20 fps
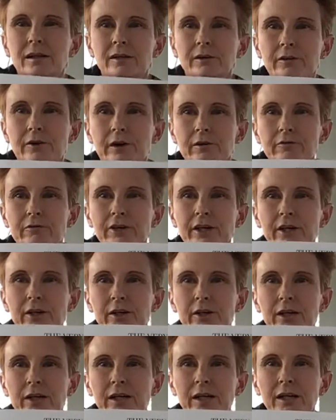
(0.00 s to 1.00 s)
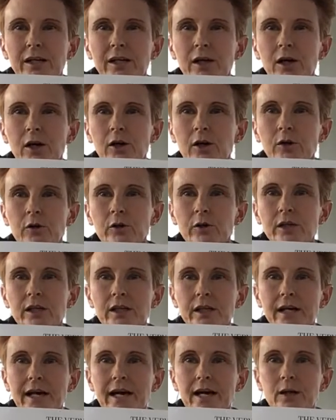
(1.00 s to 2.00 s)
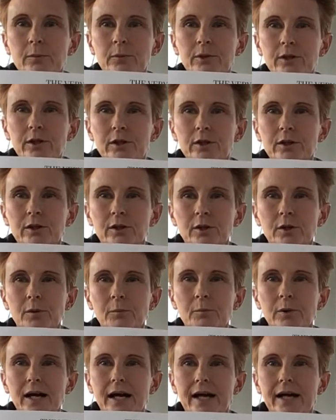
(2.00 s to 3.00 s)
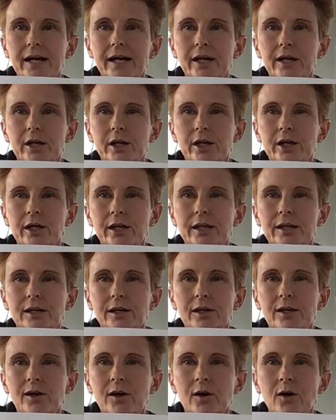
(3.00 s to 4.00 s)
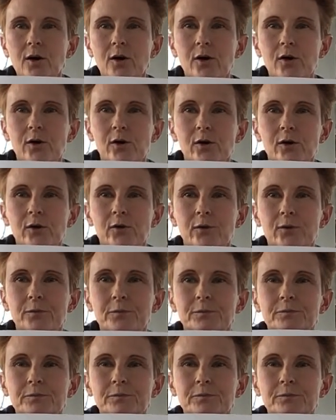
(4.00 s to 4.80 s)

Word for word: The Very Hungry Caterpillar by Eric Carle.